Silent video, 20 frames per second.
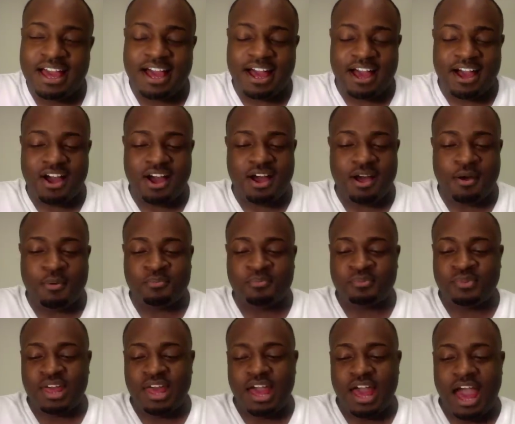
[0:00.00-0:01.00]

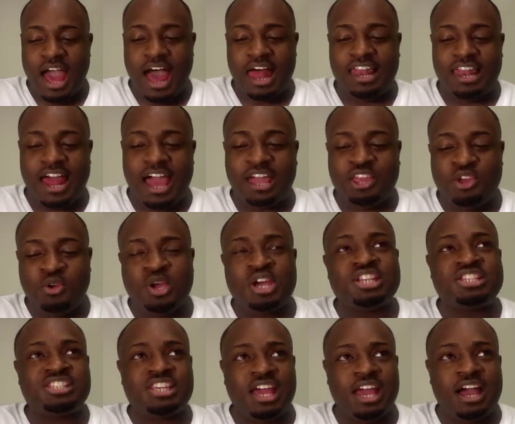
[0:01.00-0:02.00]
You
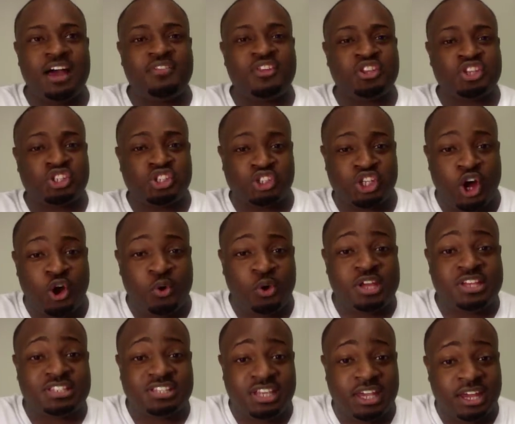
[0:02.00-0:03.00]
can tell that the show
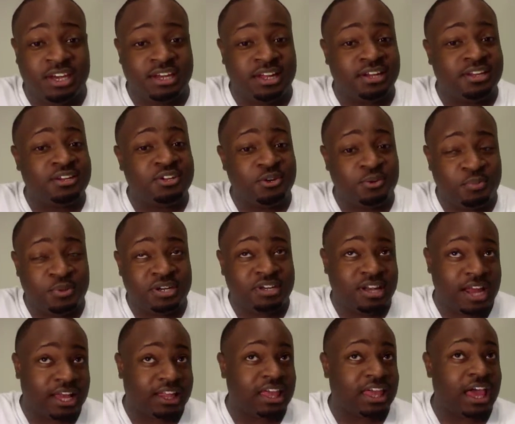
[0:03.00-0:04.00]
is getting a little bit,
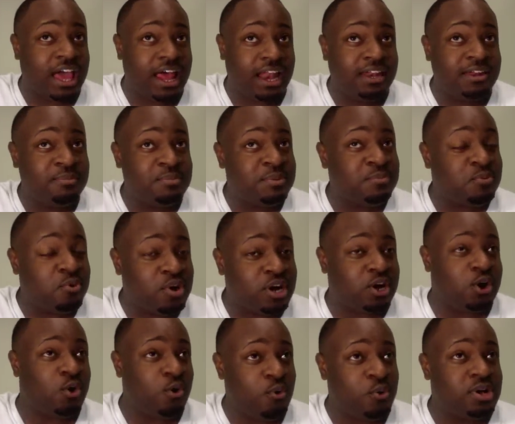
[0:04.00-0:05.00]
like they got a little bit more
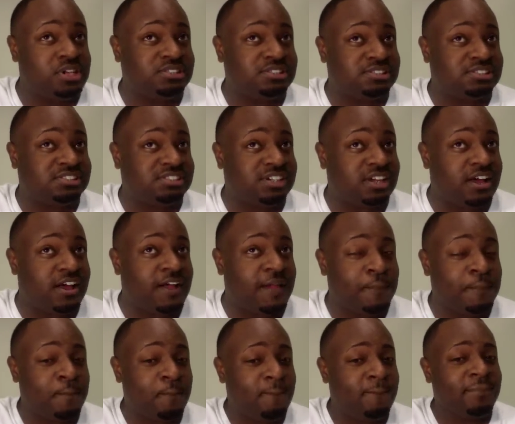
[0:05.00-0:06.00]
coins and
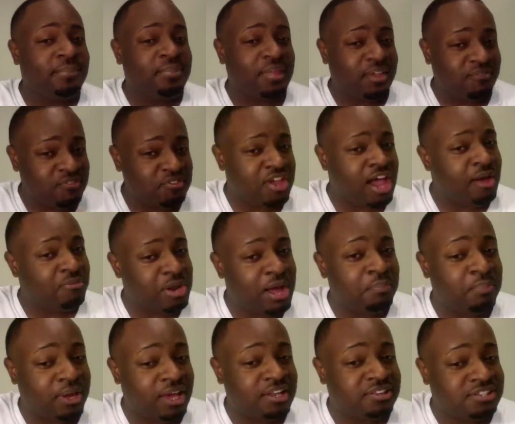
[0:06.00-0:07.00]
stuff. Y'all not
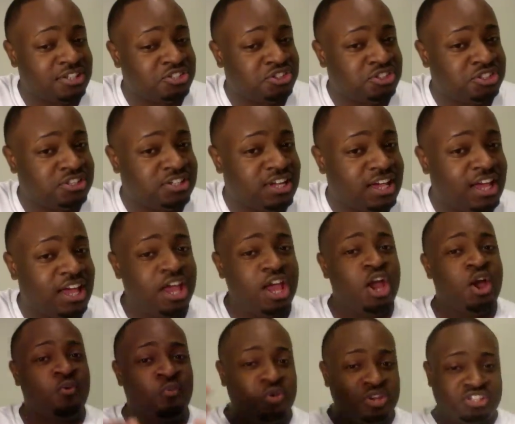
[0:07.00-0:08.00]
paying attention to that.
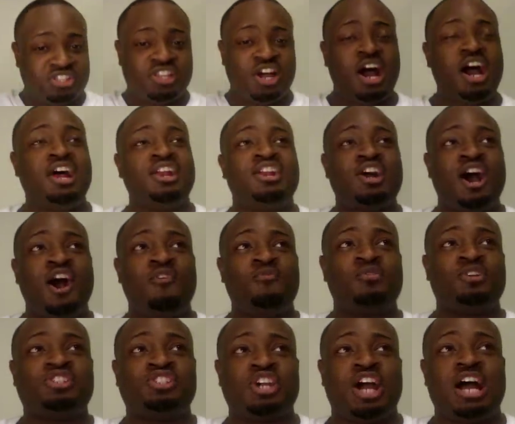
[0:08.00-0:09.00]
We starting off
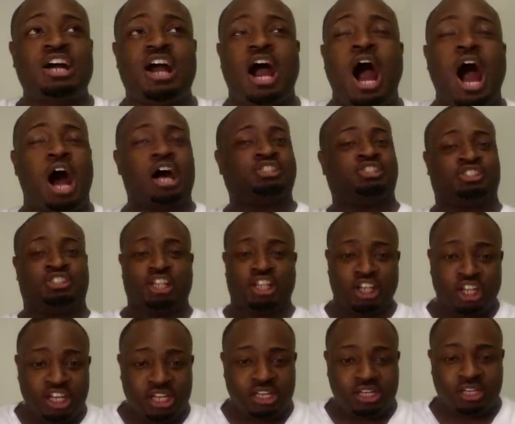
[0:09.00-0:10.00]
with
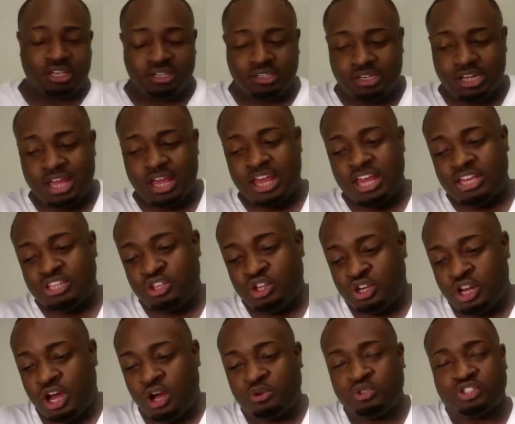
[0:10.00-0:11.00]
Jocelyn. You
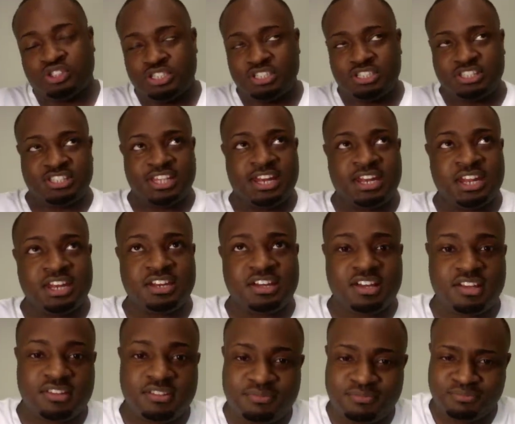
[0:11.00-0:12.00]
know, she's sitting
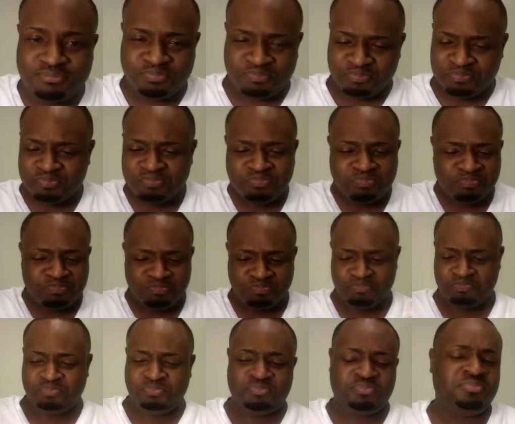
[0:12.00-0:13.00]

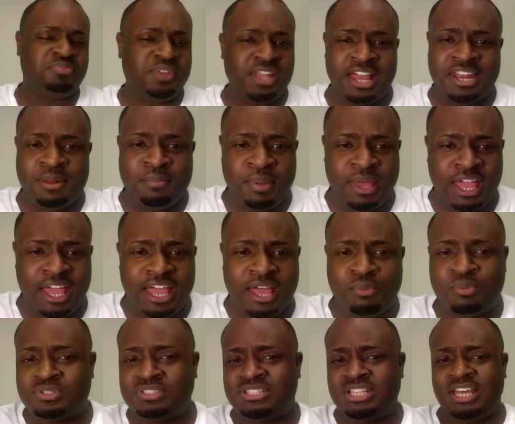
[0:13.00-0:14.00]
in the bed
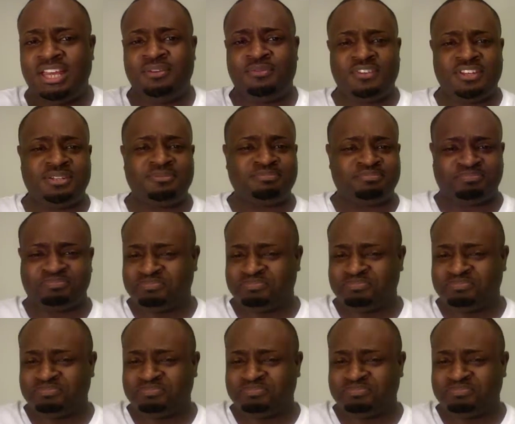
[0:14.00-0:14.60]
with Stevie.